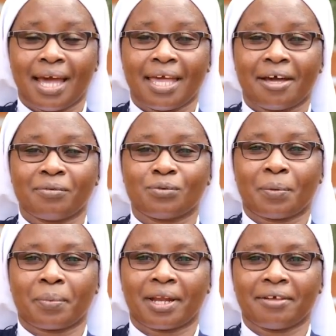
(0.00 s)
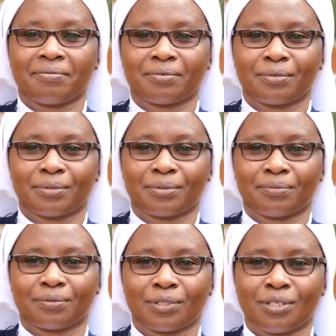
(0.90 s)
I have to apply for
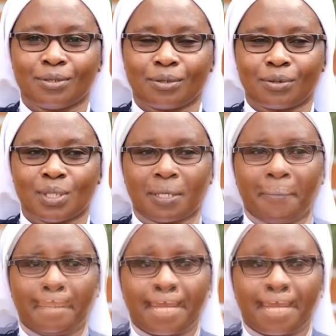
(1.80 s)
theology.